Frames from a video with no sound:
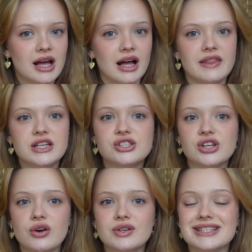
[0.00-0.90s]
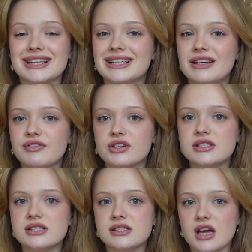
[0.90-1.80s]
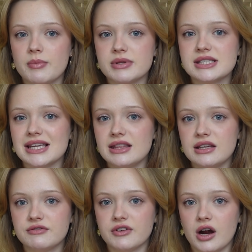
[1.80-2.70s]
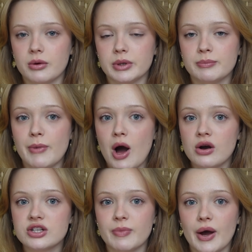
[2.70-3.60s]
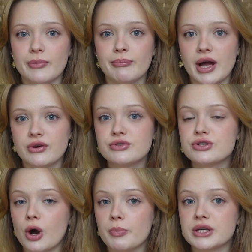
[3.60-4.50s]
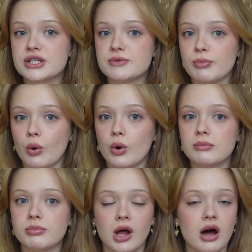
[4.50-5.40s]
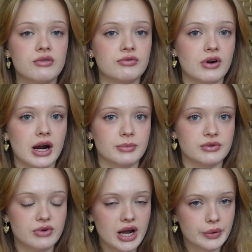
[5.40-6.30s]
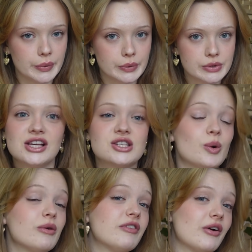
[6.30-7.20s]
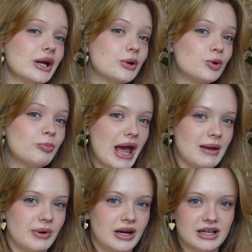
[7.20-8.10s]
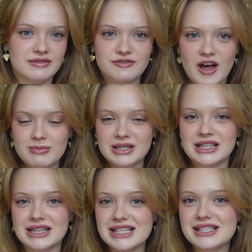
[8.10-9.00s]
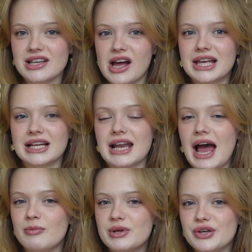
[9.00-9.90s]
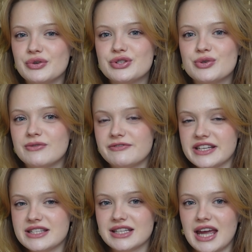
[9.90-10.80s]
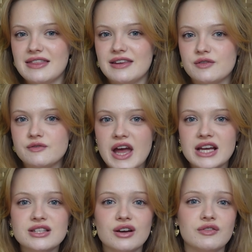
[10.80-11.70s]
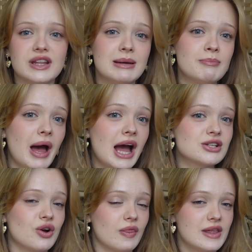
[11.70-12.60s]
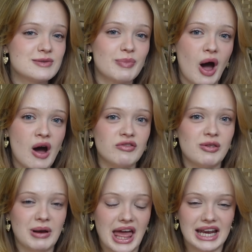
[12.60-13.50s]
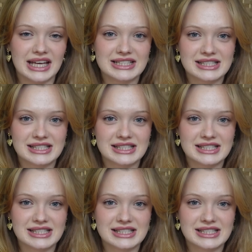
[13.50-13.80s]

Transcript: and they showed a significant disturbance in the environment marked by the microscopic spore and plant fragment record. So, a very cool paper confirming that this site can now be used to investigate the effects of the impact on this part of the planet.